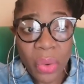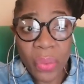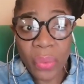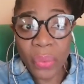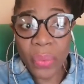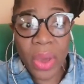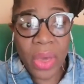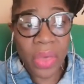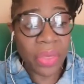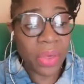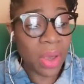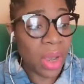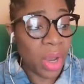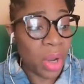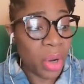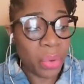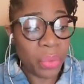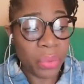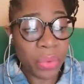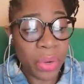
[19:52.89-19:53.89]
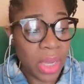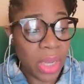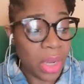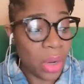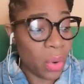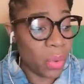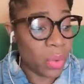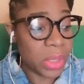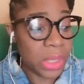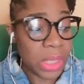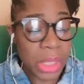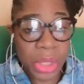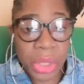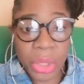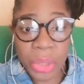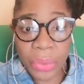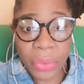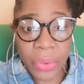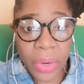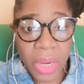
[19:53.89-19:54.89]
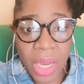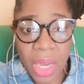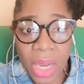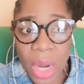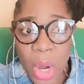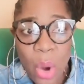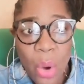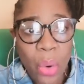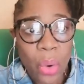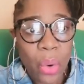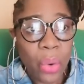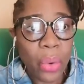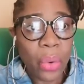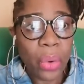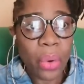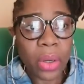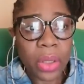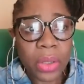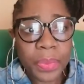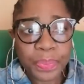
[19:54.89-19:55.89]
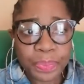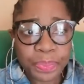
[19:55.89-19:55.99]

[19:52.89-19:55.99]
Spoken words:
whether agree or disagree, or